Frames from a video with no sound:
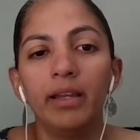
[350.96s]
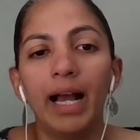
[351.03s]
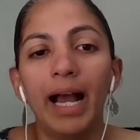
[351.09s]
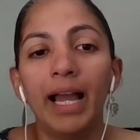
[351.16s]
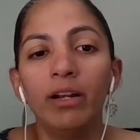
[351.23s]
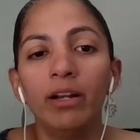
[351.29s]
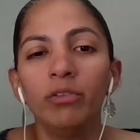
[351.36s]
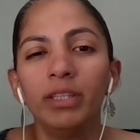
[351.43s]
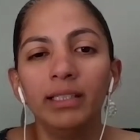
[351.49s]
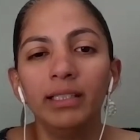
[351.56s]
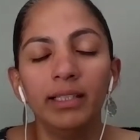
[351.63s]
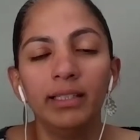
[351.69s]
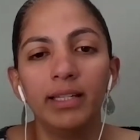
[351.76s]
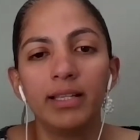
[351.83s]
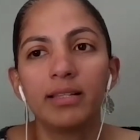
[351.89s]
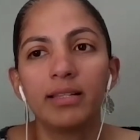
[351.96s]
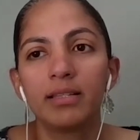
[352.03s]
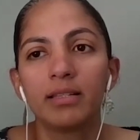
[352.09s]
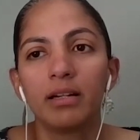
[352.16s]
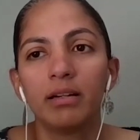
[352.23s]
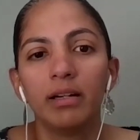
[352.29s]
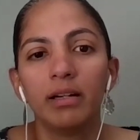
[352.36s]
I don't think that
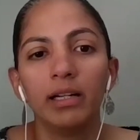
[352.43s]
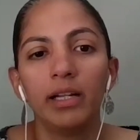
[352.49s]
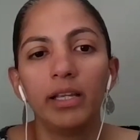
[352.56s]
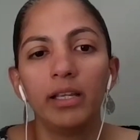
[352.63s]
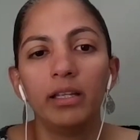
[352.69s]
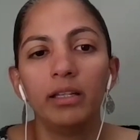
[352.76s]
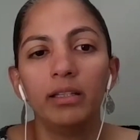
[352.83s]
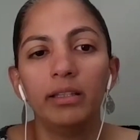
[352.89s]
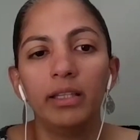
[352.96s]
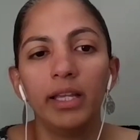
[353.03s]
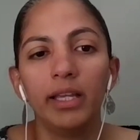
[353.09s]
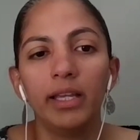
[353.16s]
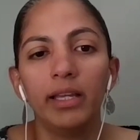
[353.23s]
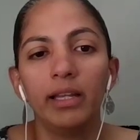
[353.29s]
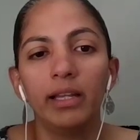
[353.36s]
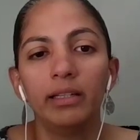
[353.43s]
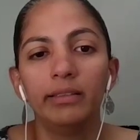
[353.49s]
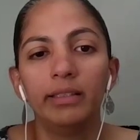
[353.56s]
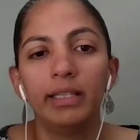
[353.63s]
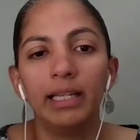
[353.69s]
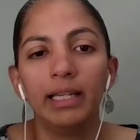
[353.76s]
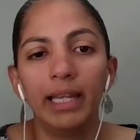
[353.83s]
necessarily
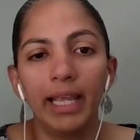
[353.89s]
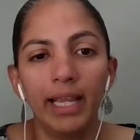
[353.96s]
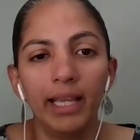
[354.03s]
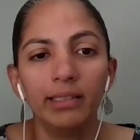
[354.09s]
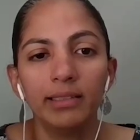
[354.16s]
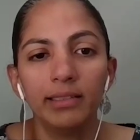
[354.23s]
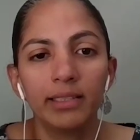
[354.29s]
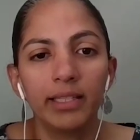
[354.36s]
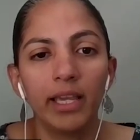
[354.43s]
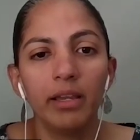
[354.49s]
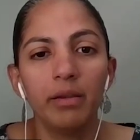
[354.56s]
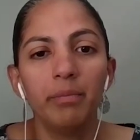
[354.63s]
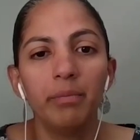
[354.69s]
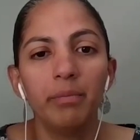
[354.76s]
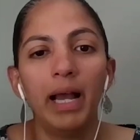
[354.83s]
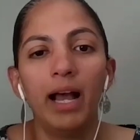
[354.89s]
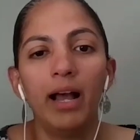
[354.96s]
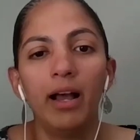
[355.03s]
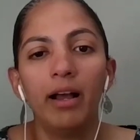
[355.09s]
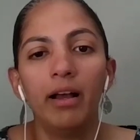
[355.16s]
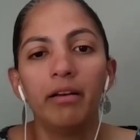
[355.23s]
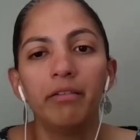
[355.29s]
the landscape
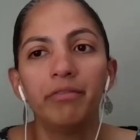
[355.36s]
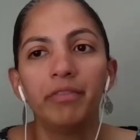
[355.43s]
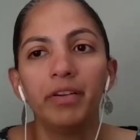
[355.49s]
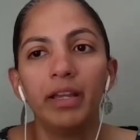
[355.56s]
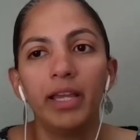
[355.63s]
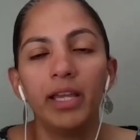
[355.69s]
have